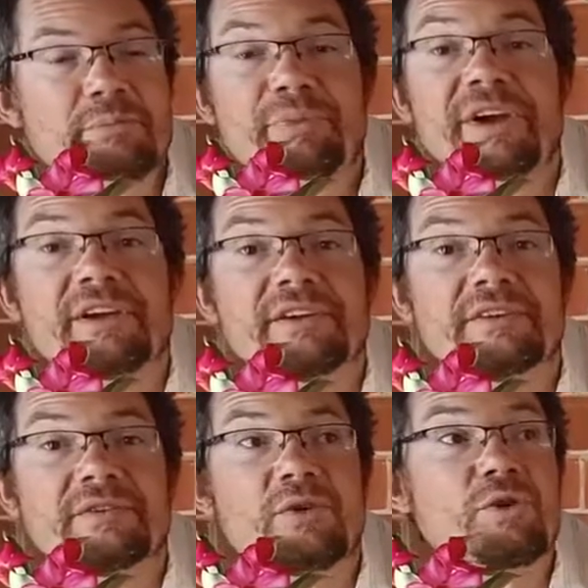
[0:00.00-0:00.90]
pink
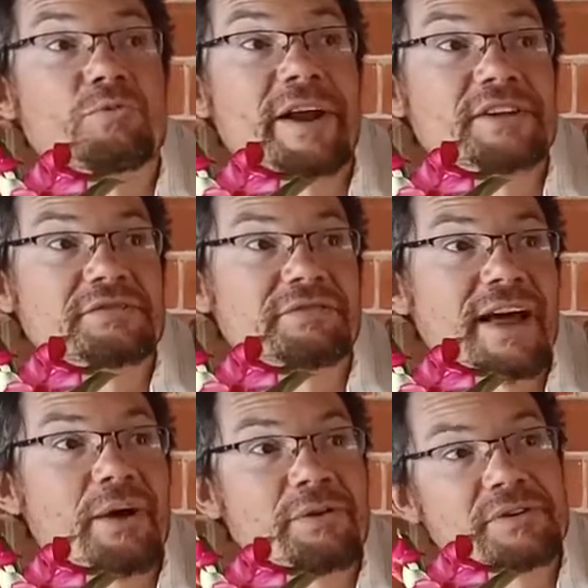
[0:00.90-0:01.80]
or reddish
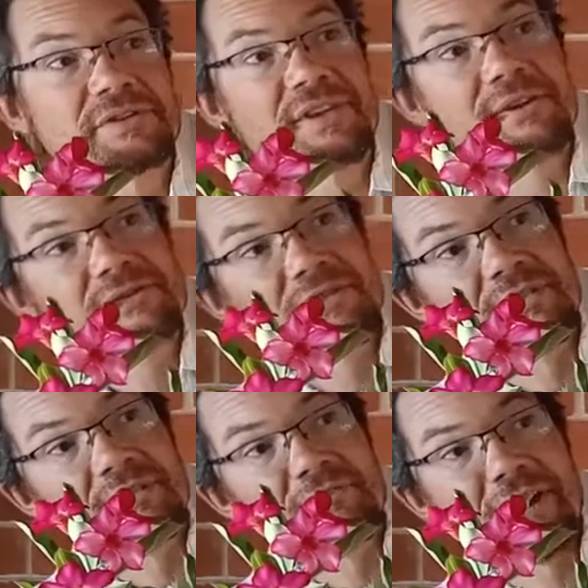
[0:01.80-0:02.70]
flowers. Here's a
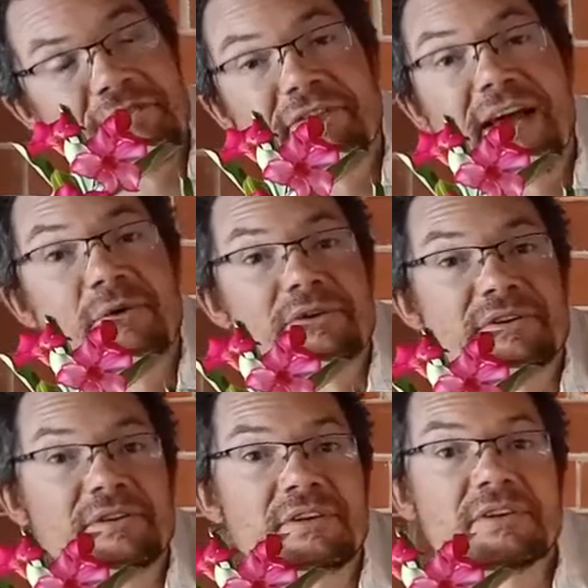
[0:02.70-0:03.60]
red flowered
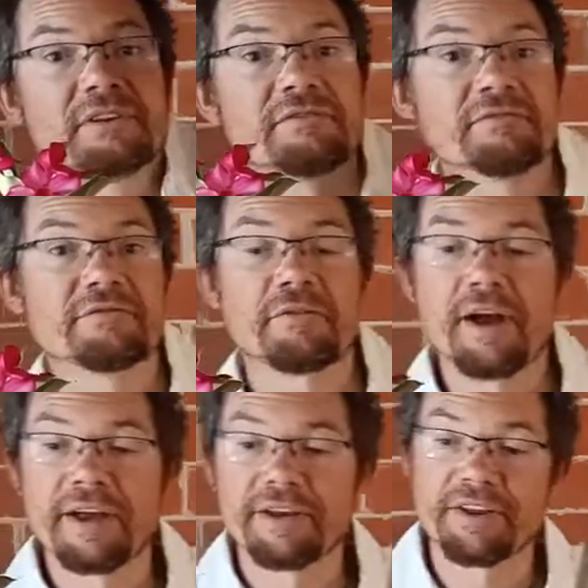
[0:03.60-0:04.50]

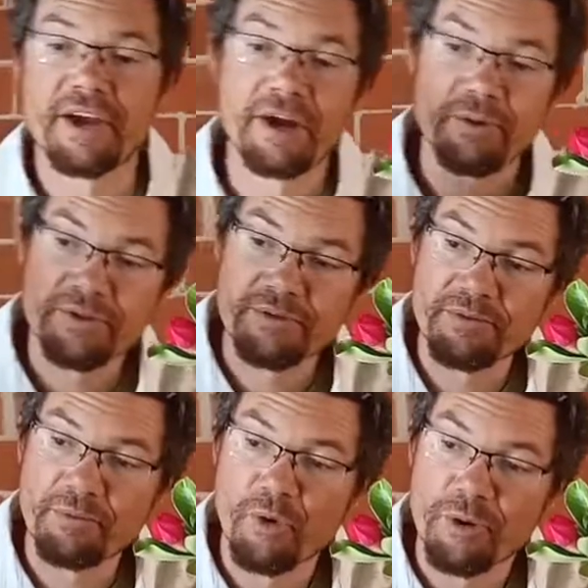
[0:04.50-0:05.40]
variety there with
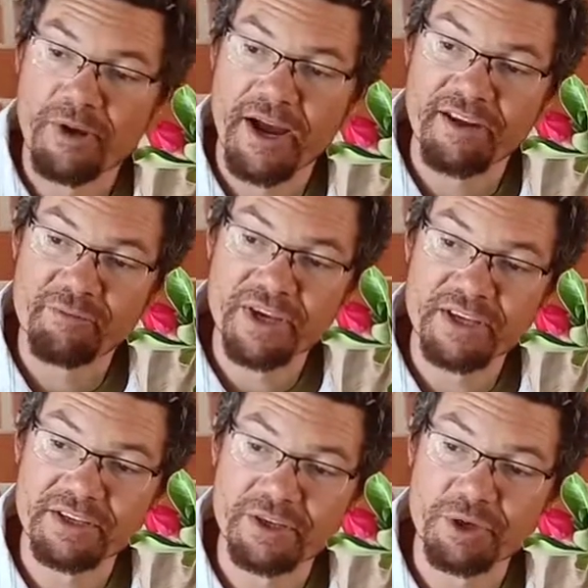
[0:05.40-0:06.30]
more kind of
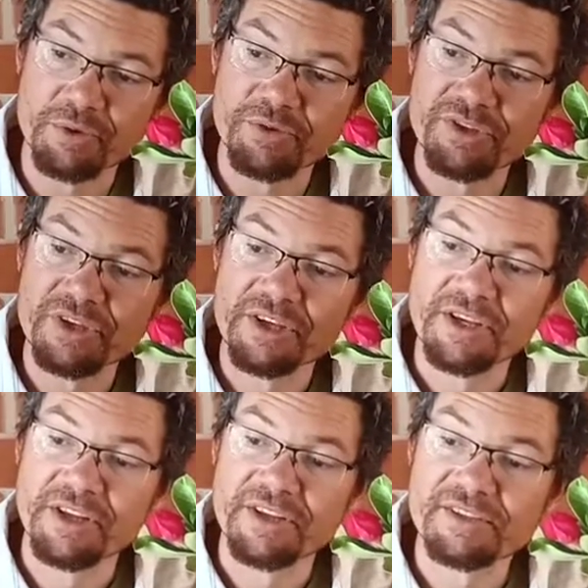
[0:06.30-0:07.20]
pinky toned
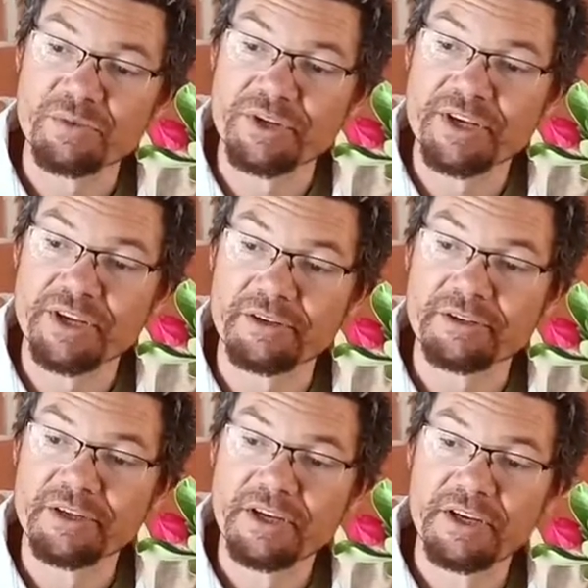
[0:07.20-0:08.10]
in this one here.
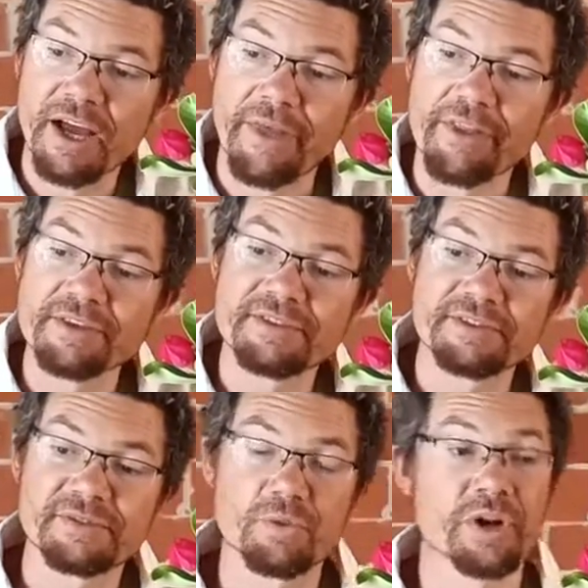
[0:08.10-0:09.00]
And
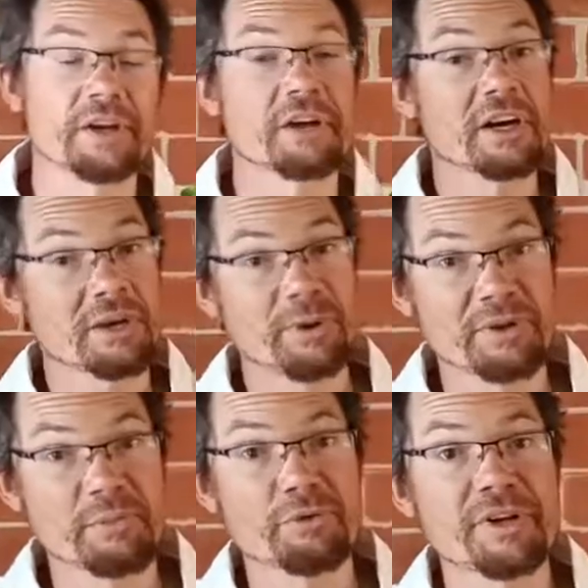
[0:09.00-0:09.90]
this, when I talk
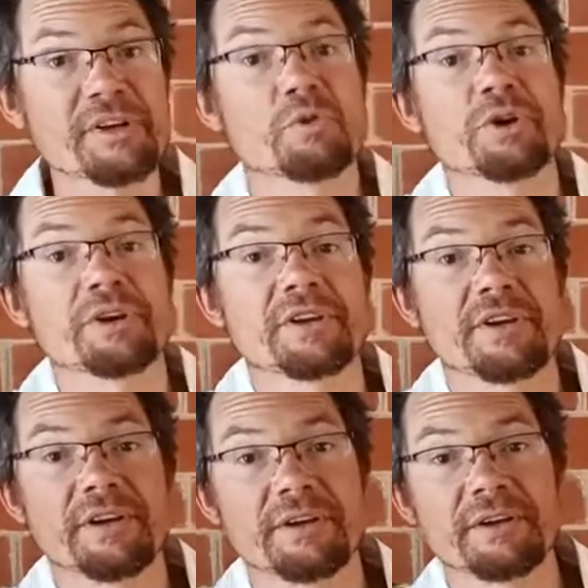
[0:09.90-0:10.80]
about the breeding work
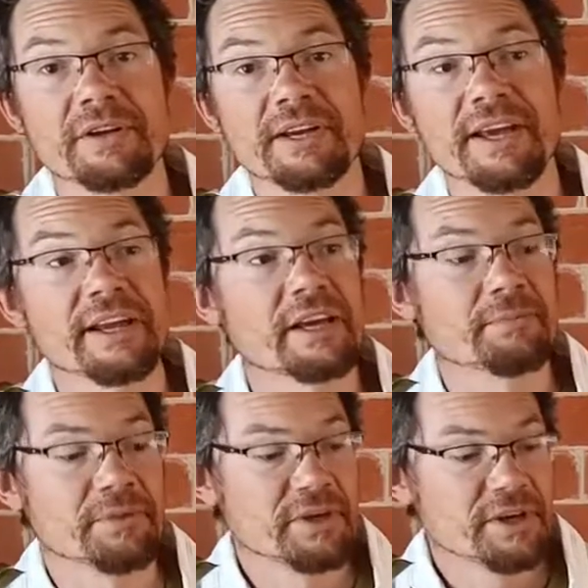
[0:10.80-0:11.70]
in
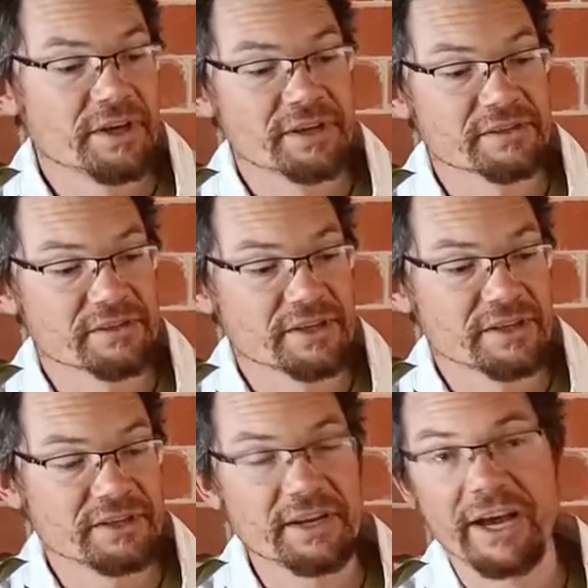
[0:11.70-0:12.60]
Adenium, is
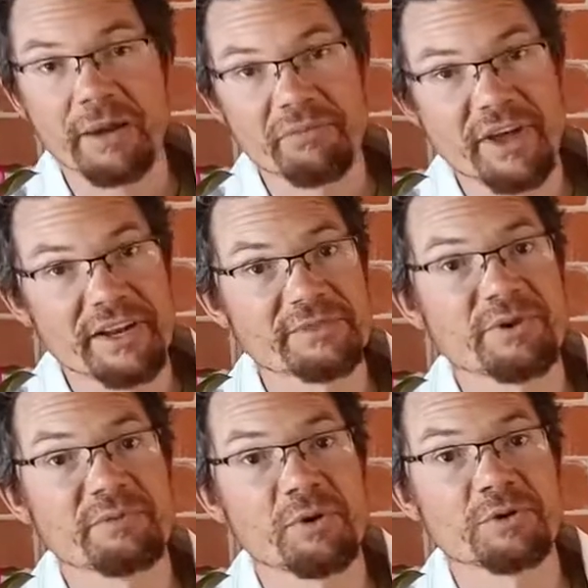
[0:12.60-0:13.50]
the type that has
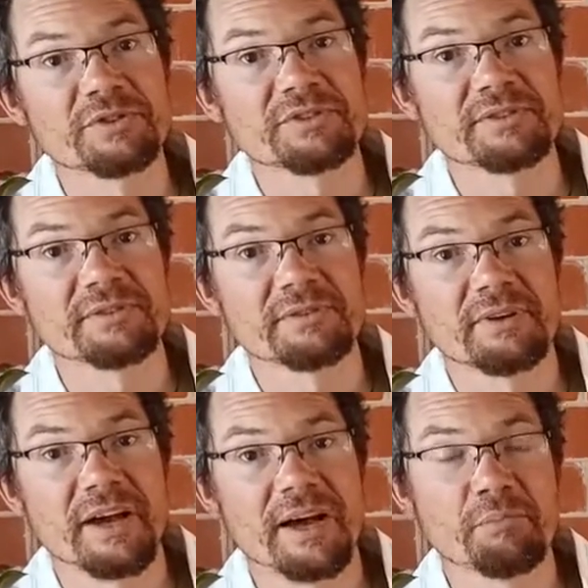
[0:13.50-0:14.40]
been most
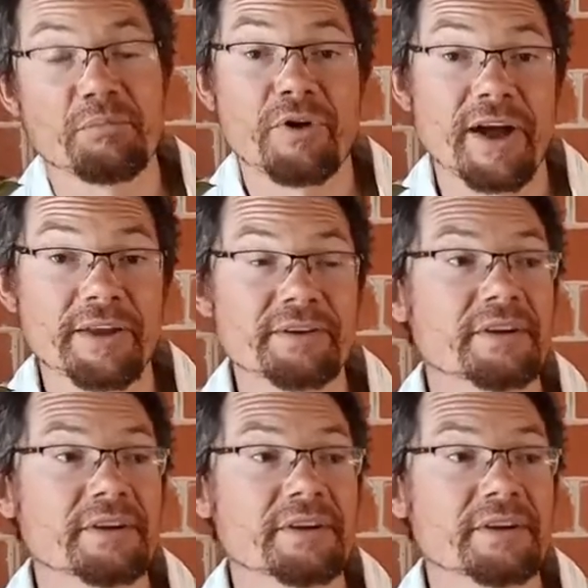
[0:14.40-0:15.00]
bred